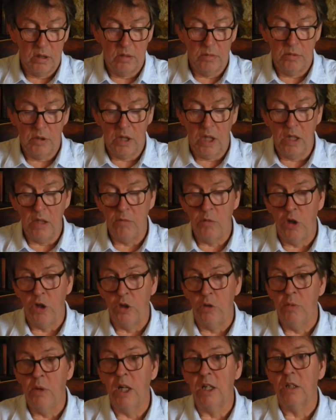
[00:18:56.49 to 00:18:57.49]
It ain't what you
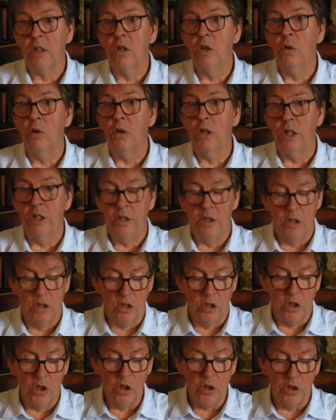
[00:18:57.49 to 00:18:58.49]
might call in
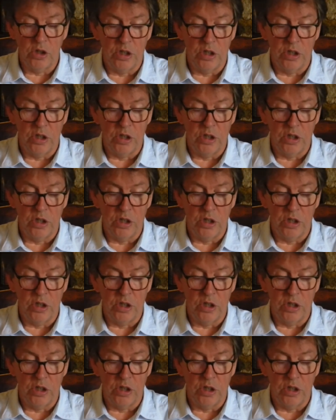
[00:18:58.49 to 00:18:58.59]
good